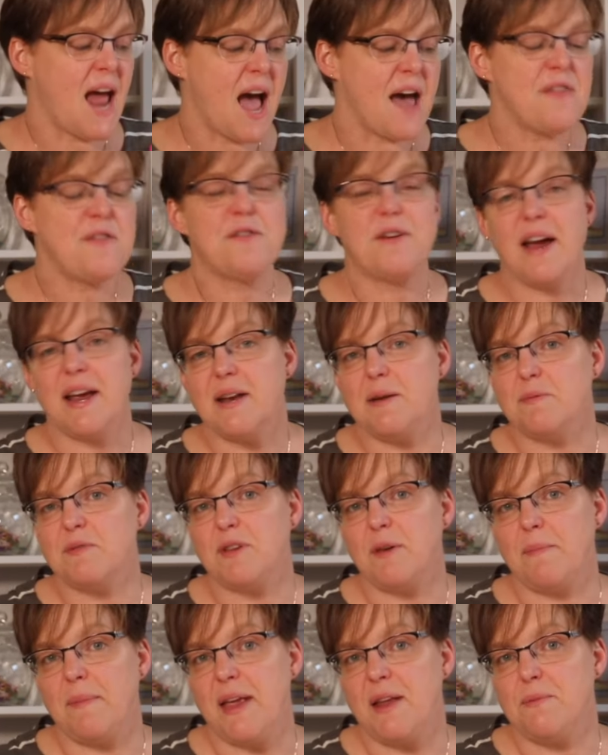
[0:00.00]
other items
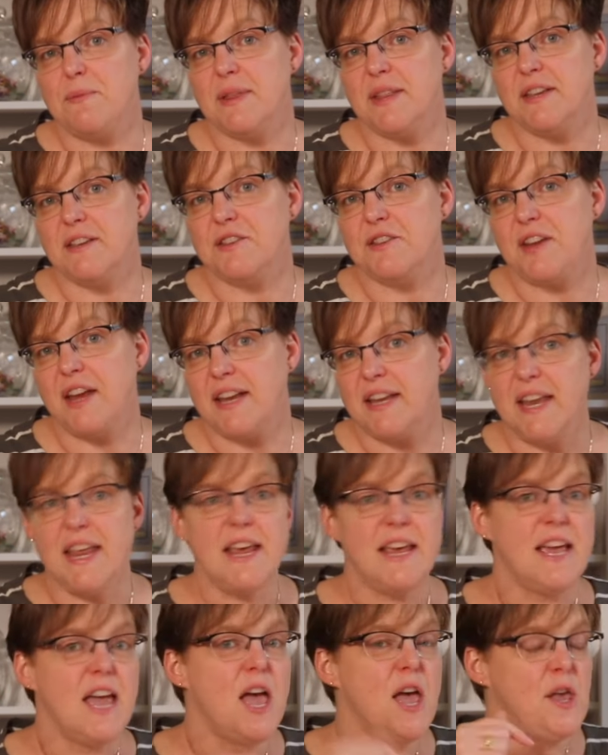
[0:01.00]
I made with this
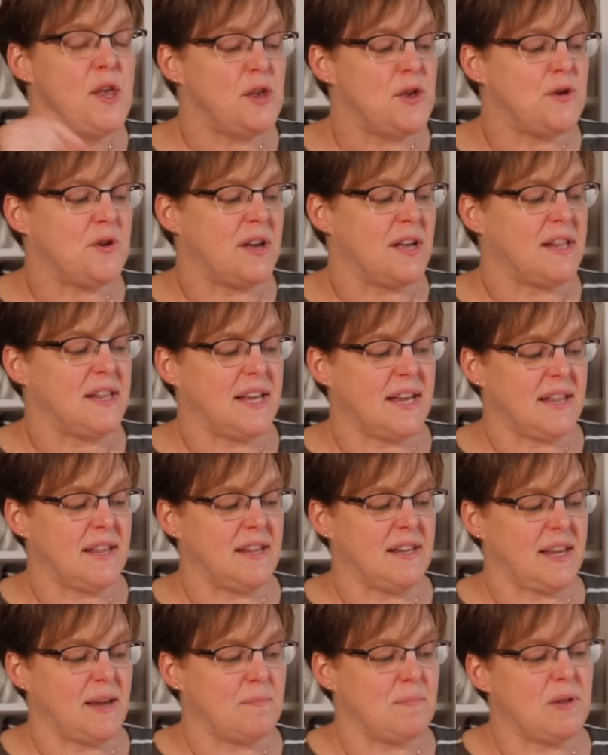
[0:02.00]
technique, you can click
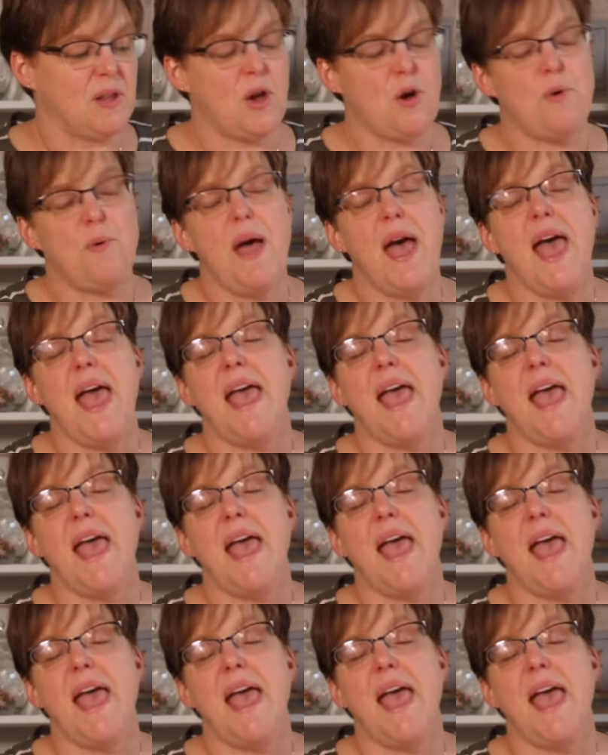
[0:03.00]
the link below.